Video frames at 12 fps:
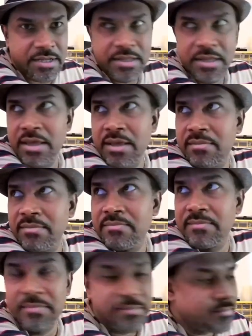the
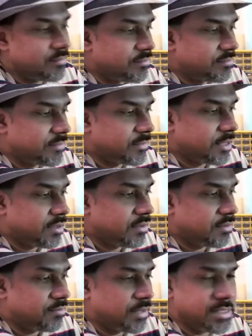
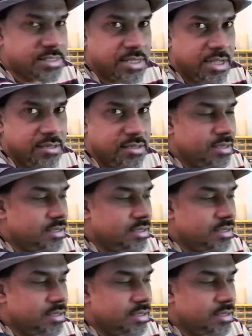pins in here.